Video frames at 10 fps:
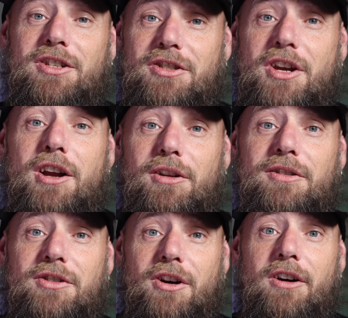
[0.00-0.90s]
as snow
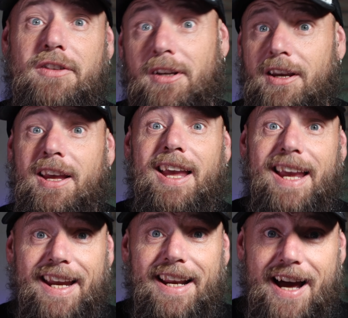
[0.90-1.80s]
looks soft,
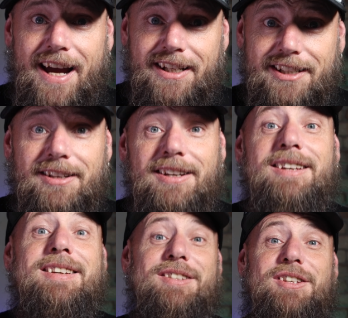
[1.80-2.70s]
it ain't.
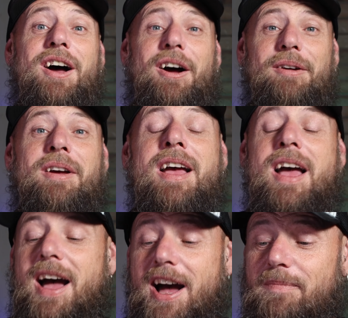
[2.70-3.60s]
So
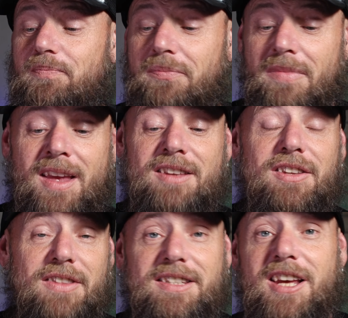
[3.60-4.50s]

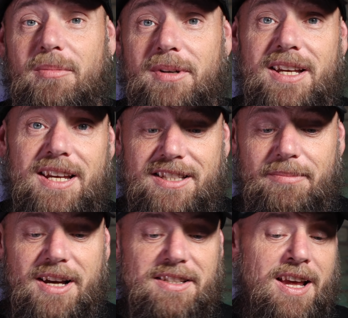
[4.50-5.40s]
this helmet is a
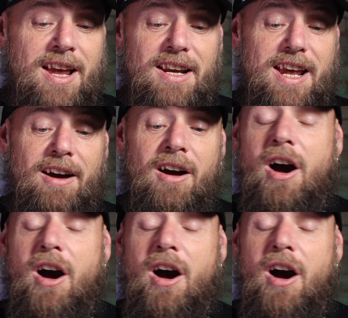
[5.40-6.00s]
must. Now